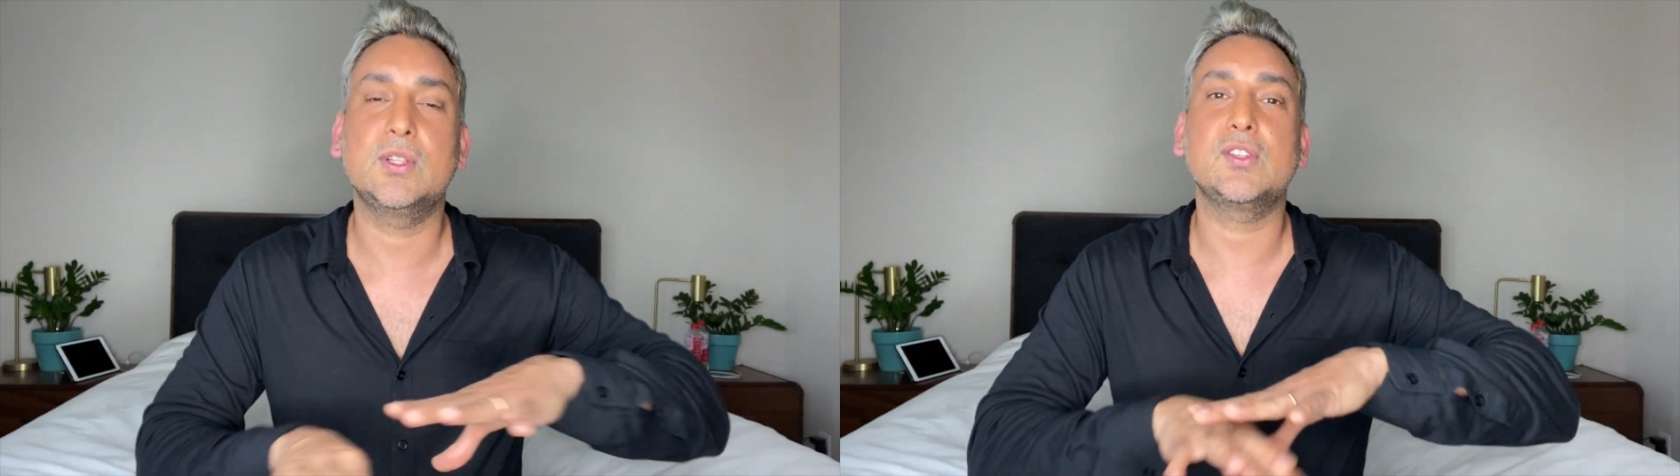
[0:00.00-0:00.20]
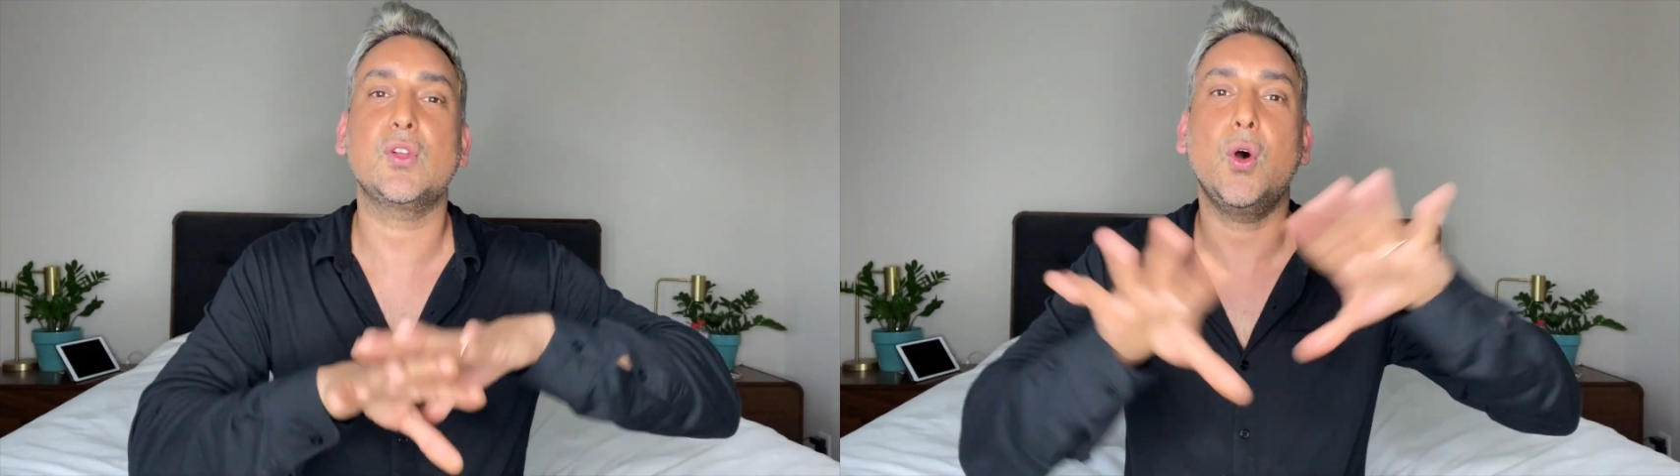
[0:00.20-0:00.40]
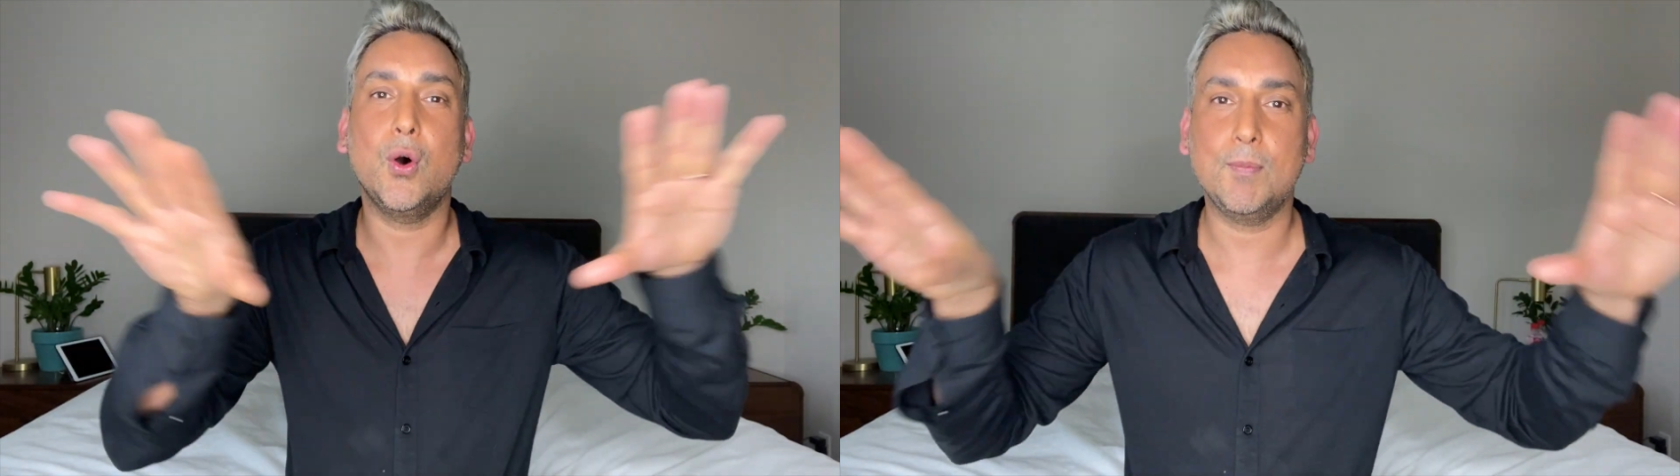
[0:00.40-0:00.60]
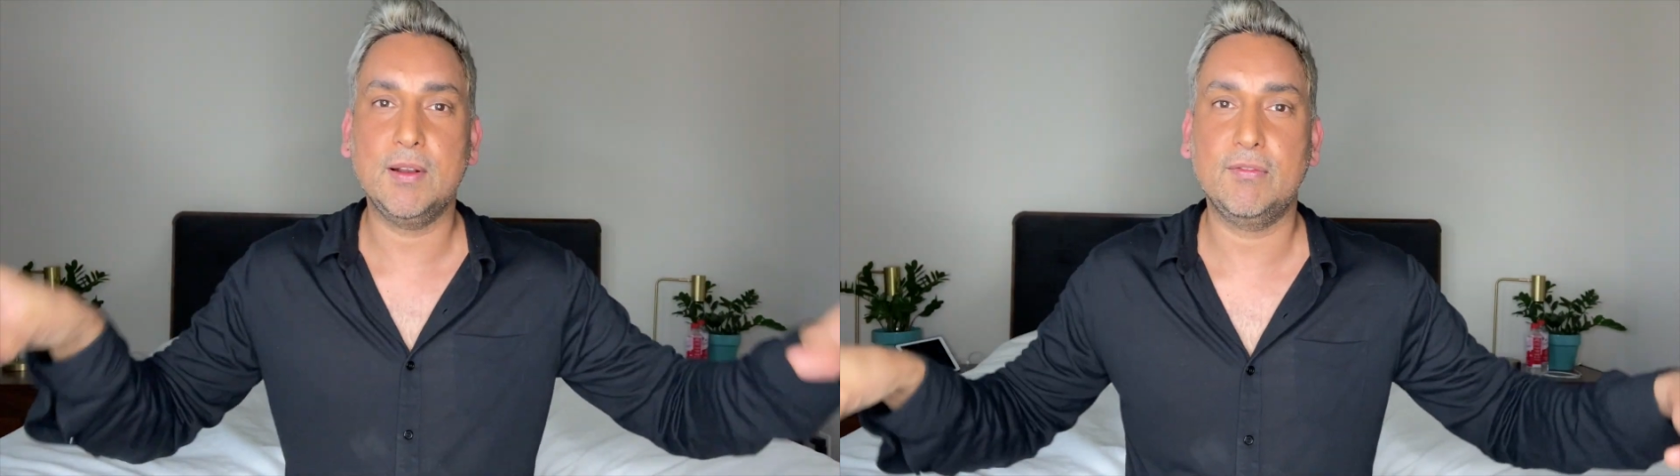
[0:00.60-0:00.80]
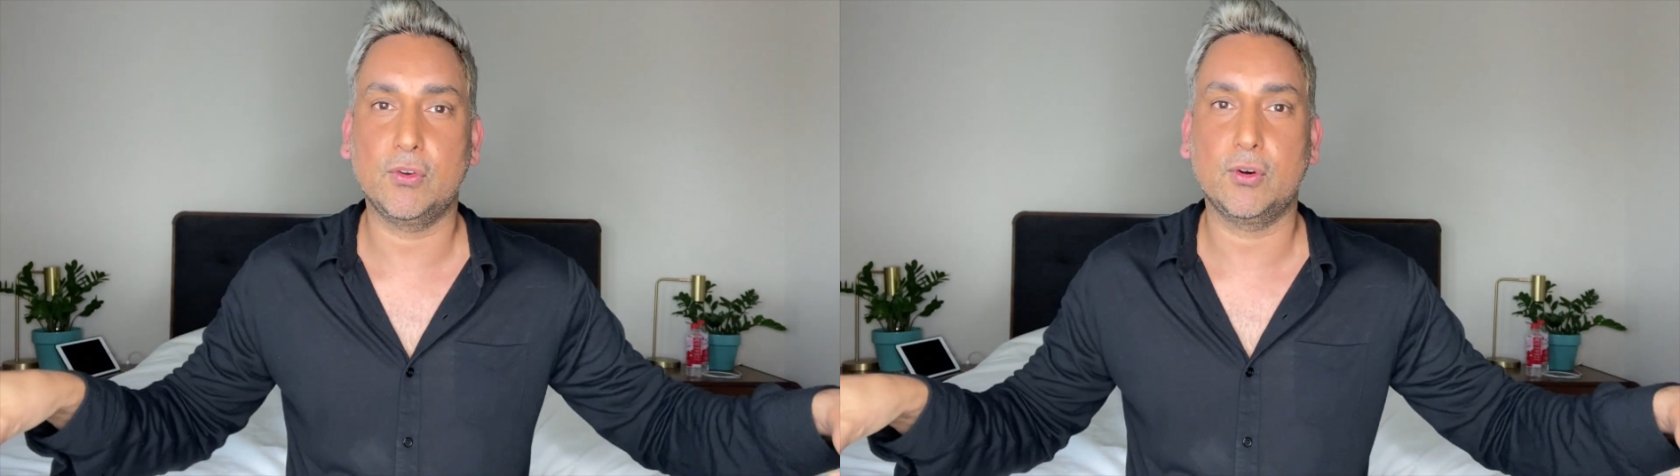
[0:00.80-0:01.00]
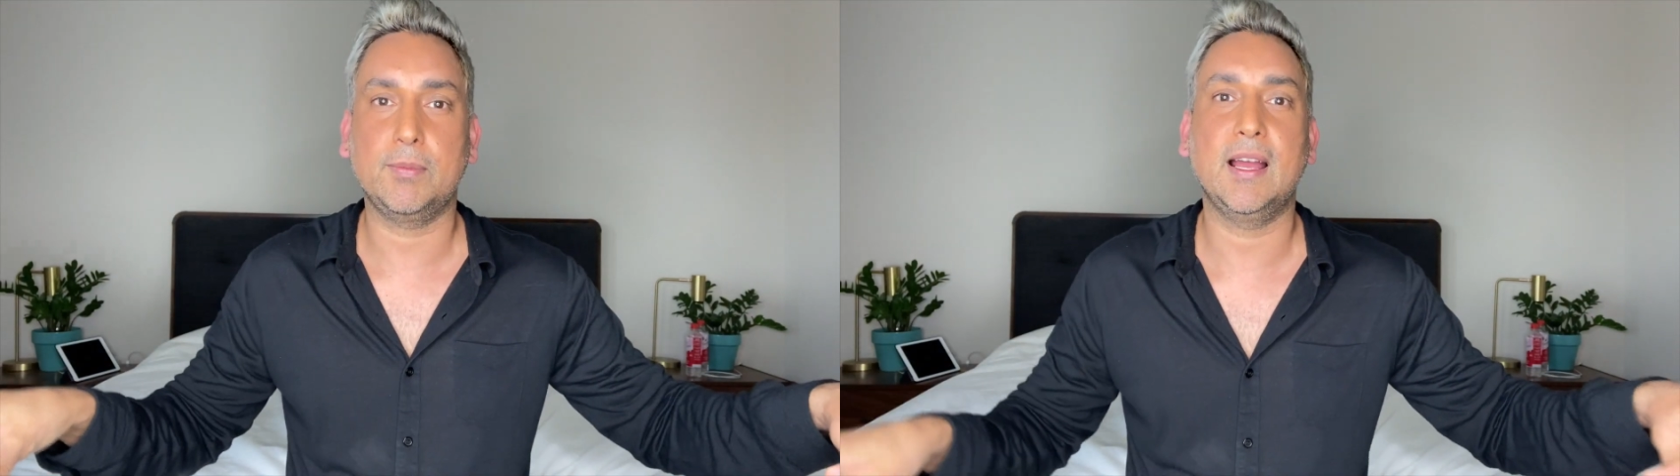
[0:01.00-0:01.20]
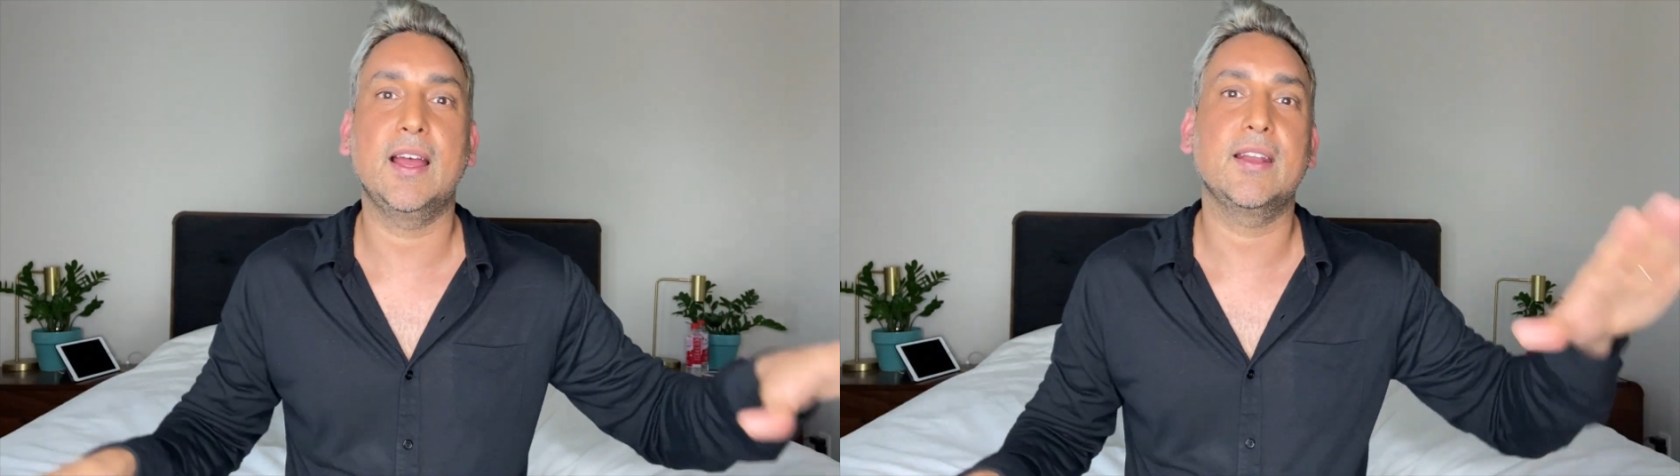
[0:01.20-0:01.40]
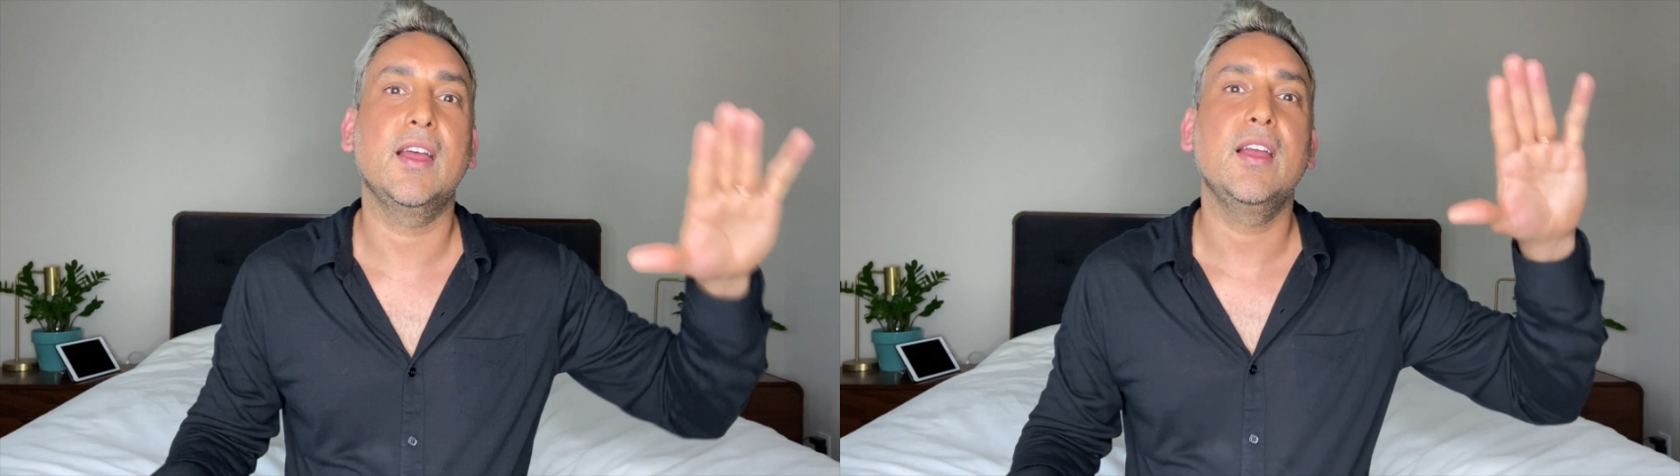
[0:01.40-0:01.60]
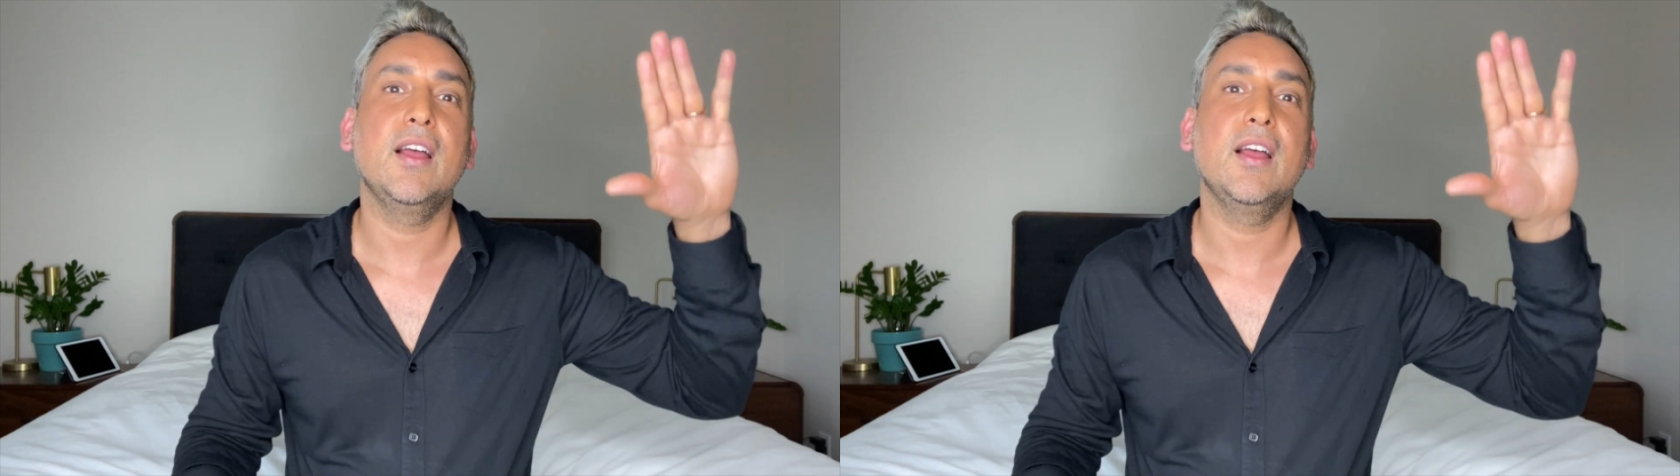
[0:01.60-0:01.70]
this open floor plan